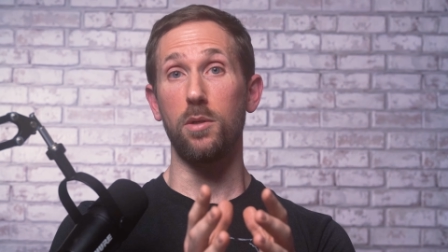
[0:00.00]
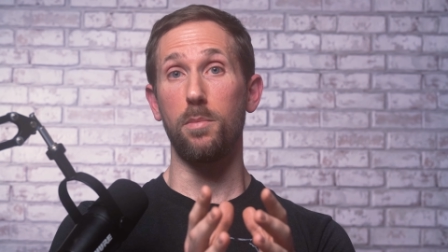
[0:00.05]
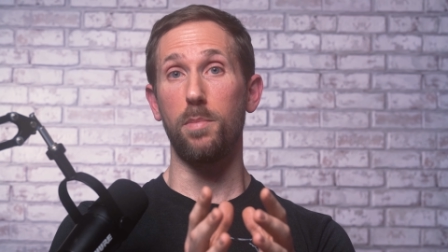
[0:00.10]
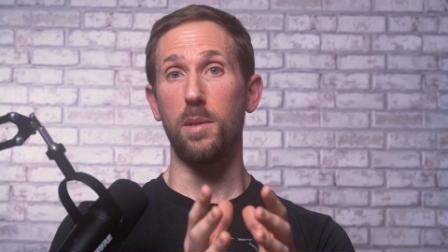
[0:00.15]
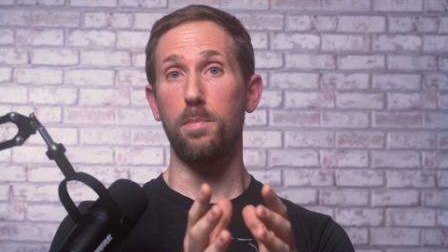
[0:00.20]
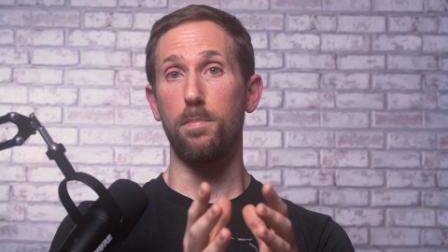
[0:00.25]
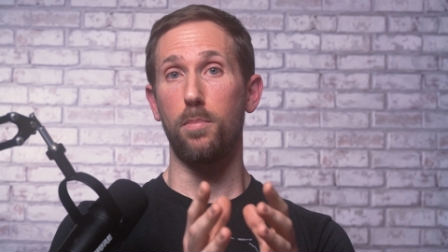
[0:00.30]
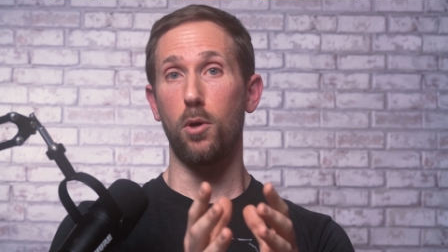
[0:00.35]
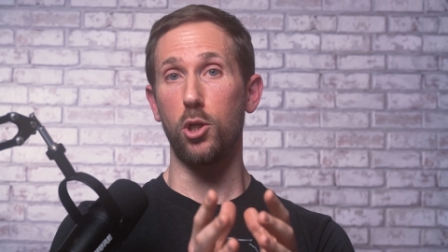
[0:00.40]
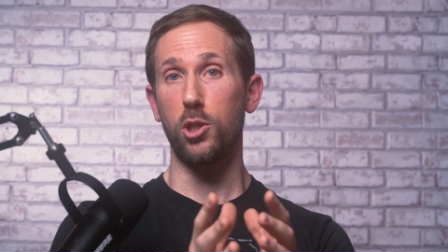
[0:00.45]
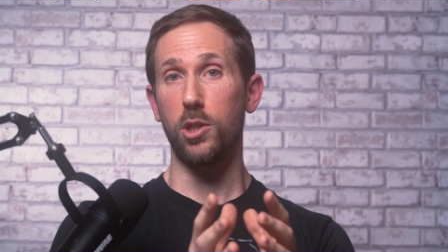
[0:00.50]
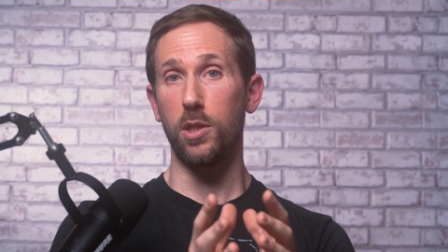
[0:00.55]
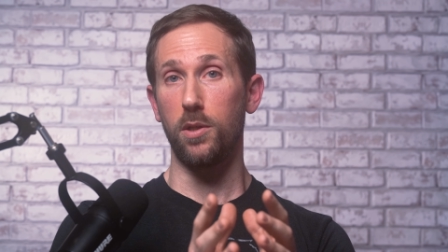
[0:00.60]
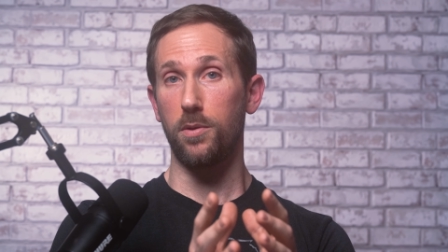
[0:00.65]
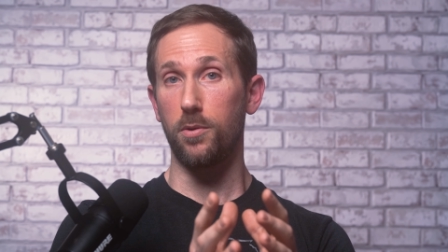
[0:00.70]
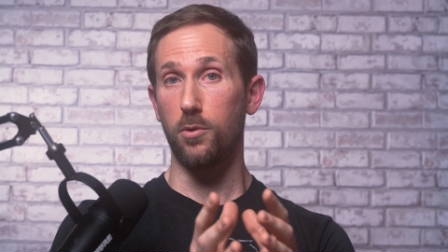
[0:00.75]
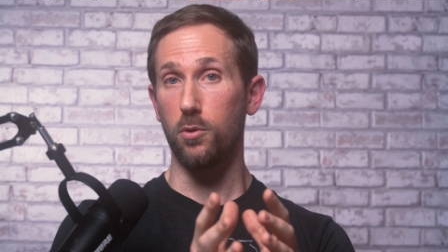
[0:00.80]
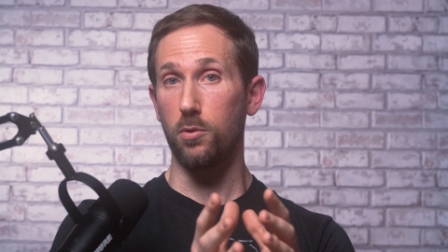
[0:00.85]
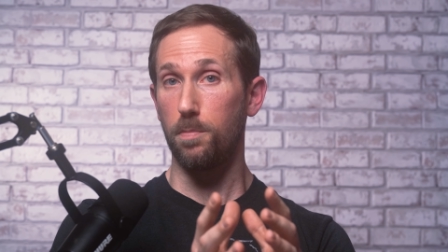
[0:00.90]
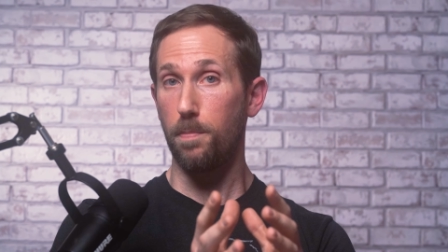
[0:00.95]
be
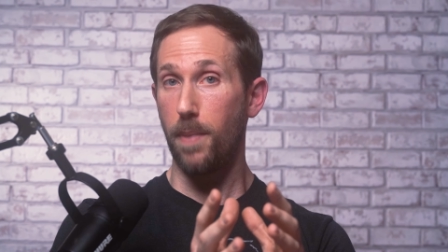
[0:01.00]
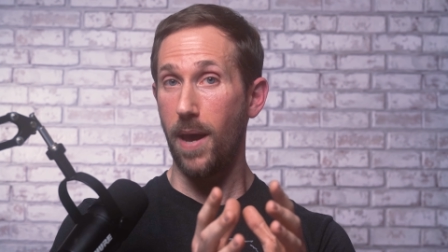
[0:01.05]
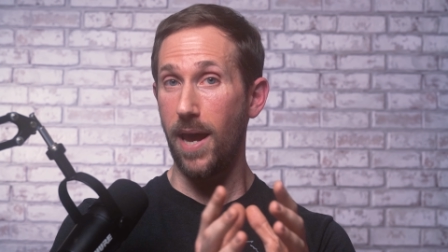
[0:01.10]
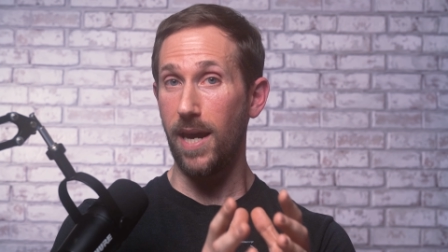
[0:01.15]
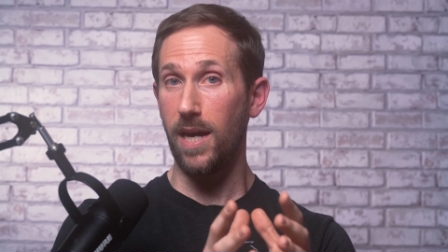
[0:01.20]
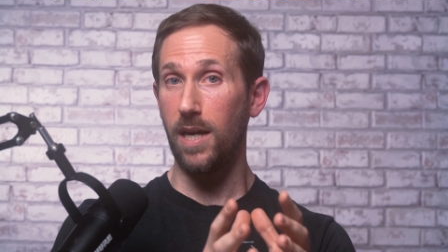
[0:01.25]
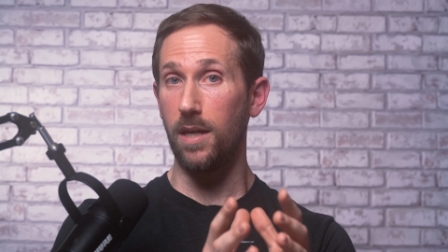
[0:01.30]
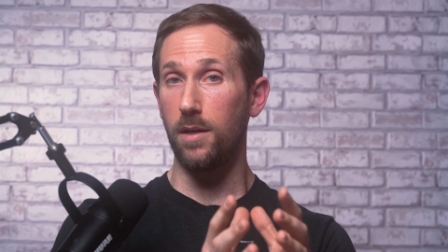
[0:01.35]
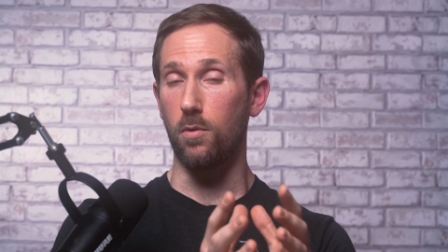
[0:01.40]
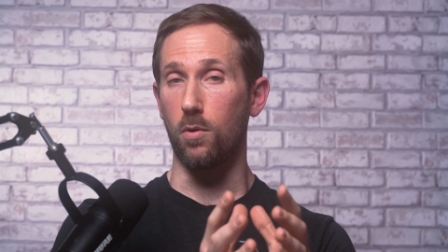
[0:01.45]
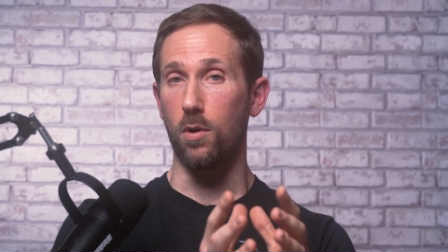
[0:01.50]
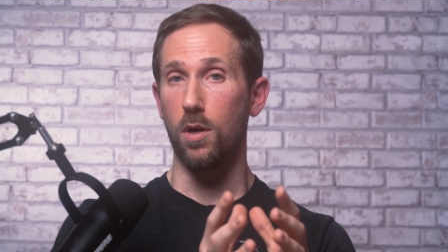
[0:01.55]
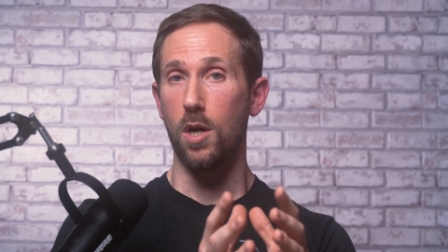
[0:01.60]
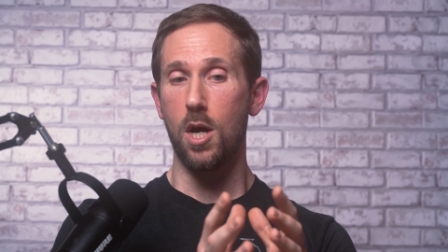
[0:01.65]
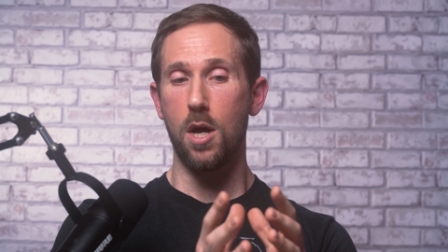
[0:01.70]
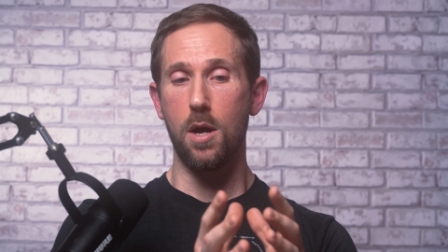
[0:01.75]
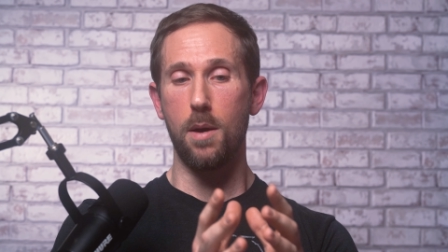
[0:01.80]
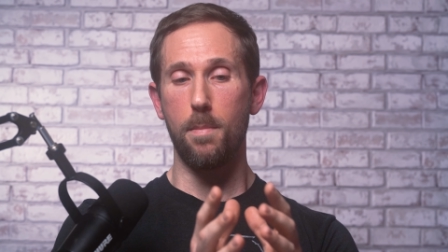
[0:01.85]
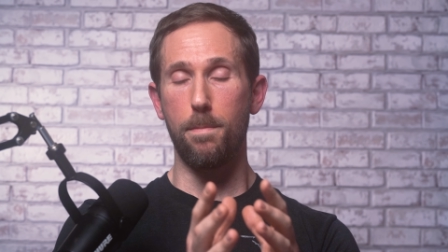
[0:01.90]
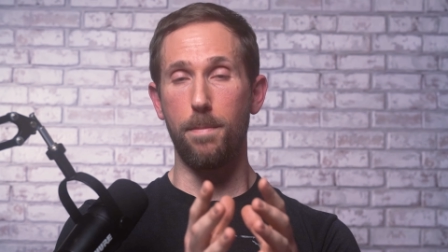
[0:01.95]
pushing through pain or
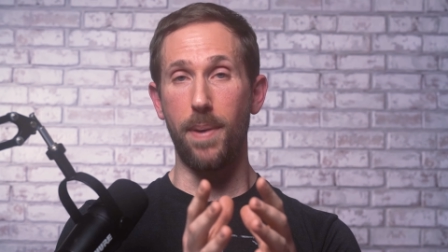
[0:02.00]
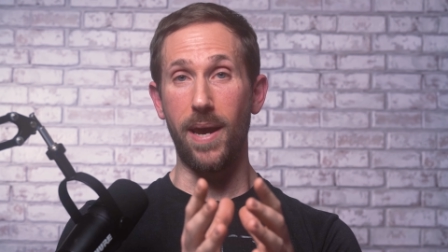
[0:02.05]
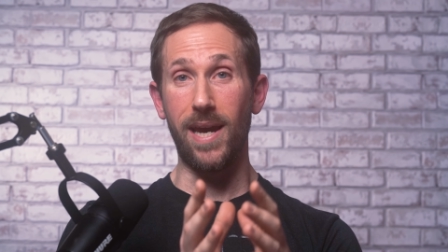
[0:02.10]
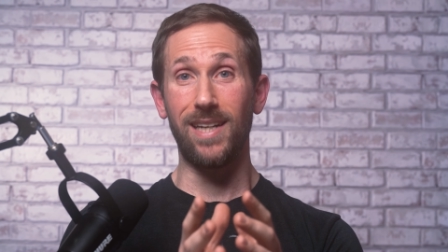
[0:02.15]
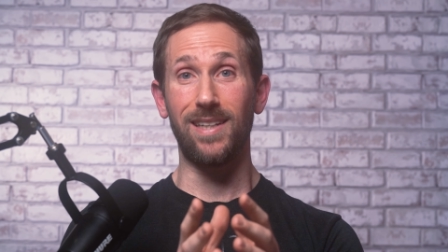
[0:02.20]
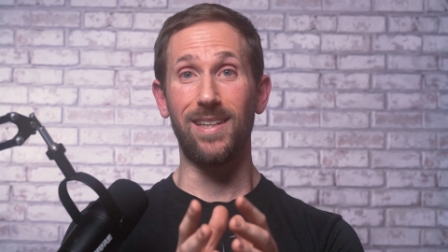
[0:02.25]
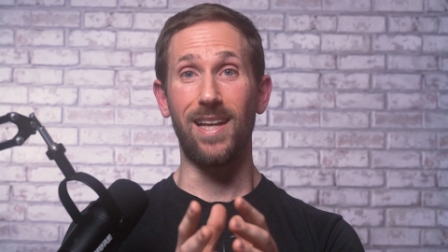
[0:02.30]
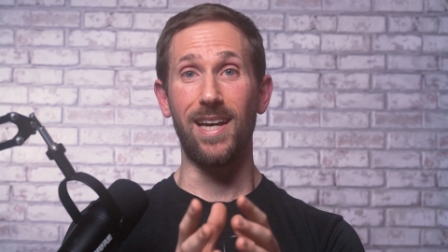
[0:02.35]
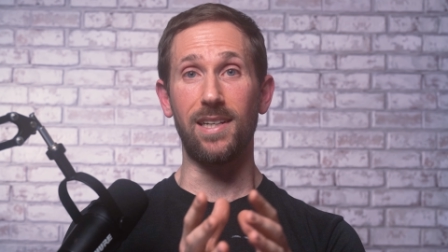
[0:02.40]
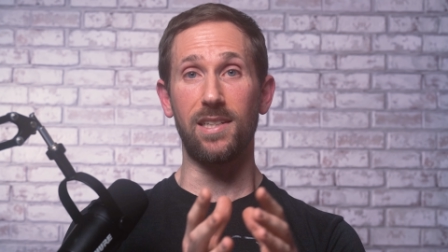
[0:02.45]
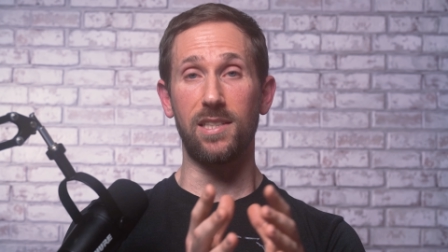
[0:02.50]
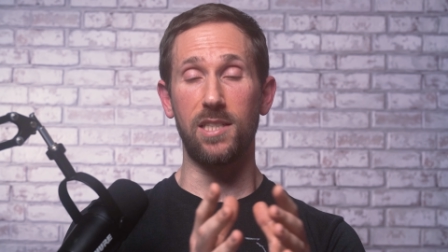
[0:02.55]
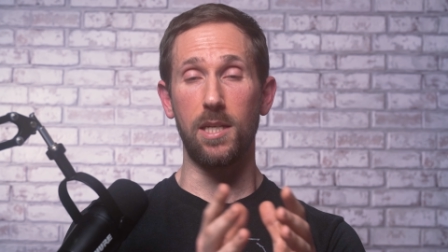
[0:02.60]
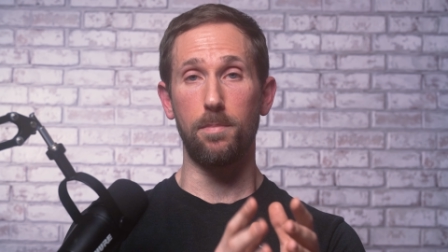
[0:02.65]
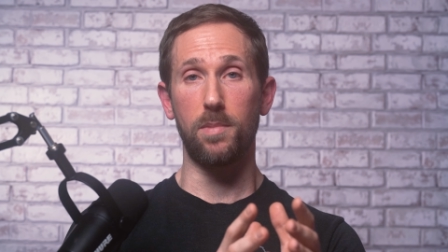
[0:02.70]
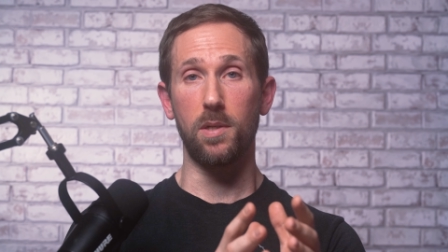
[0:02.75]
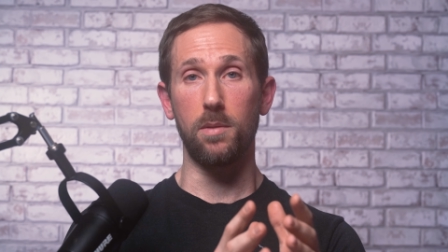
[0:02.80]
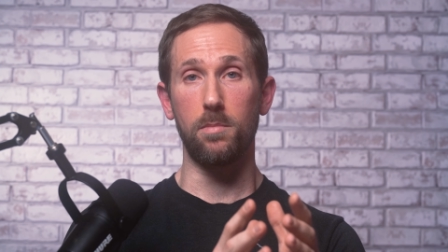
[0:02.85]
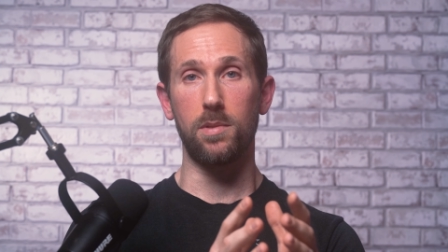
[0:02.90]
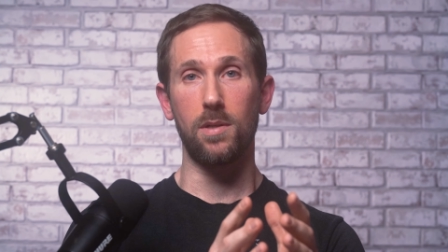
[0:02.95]
pain-like
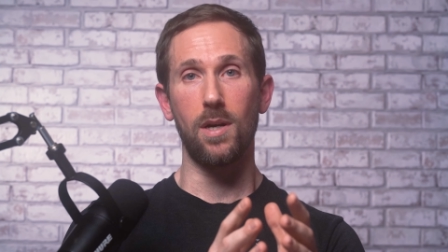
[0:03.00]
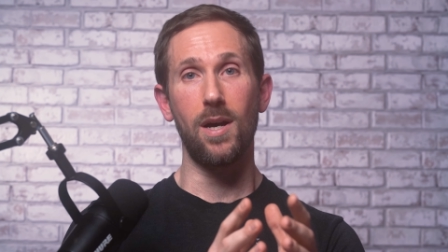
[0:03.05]
symptoms,